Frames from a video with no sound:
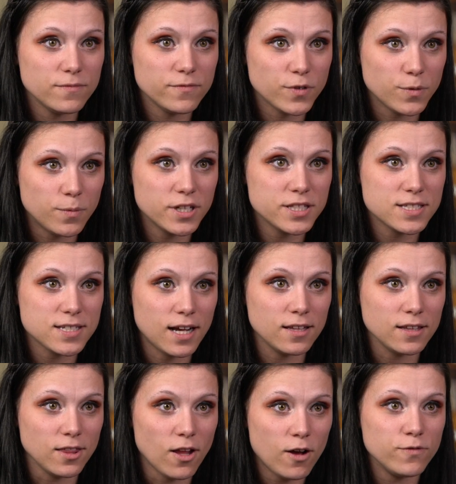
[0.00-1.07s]
For once, I
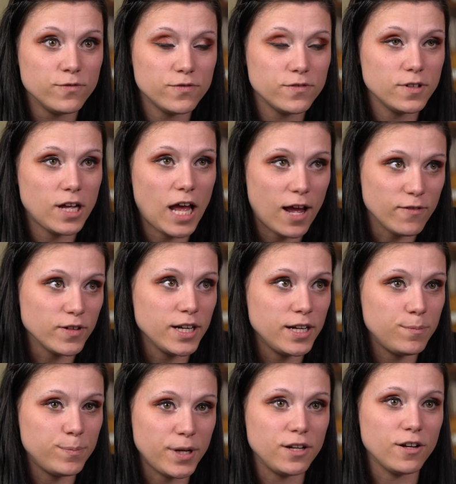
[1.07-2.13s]
love every
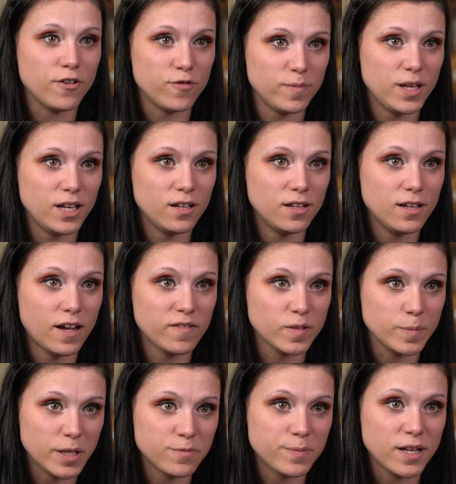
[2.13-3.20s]
bit of me, every
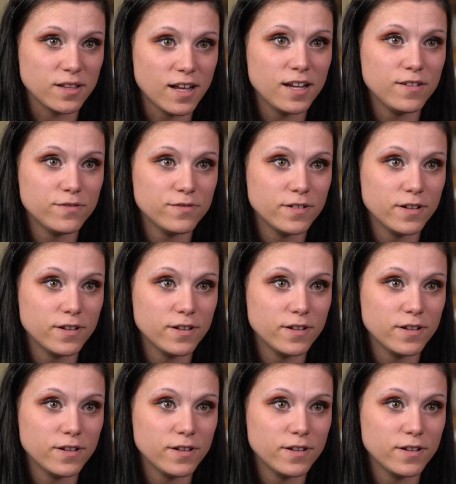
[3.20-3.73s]
bit of my life.